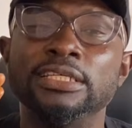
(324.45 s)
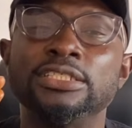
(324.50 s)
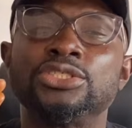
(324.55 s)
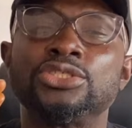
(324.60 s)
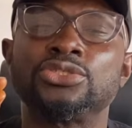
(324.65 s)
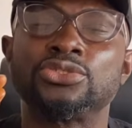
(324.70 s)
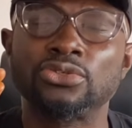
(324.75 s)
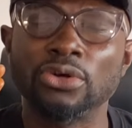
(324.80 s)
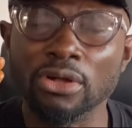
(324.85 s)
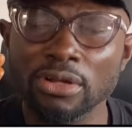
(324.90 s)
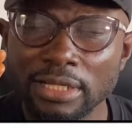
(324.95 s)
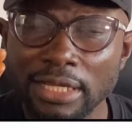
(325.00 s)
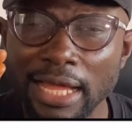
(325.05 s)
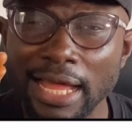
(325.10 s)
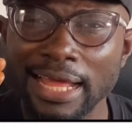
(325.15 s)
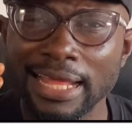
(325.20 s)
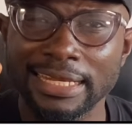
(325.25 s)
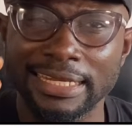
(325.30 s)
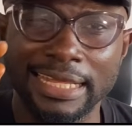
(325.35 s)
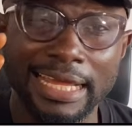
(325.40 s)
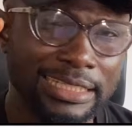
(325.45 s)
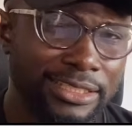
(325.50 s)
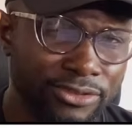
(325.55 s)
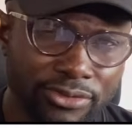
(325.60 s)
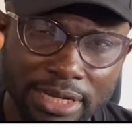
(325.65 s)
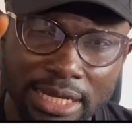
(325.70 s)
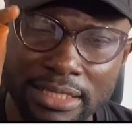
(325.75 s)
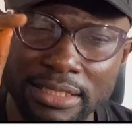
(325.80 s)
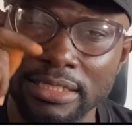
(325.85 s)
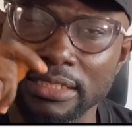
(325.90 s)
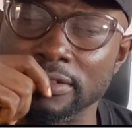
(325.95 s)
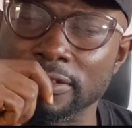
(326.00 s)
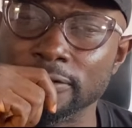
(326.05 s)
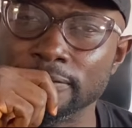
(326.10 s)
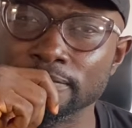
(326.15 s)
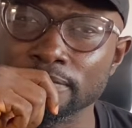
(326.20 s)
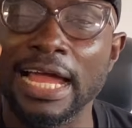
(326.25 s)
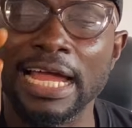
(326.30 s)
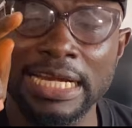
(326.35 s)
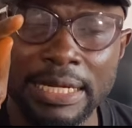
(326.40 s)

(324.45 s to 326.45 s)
the stronger that trend is.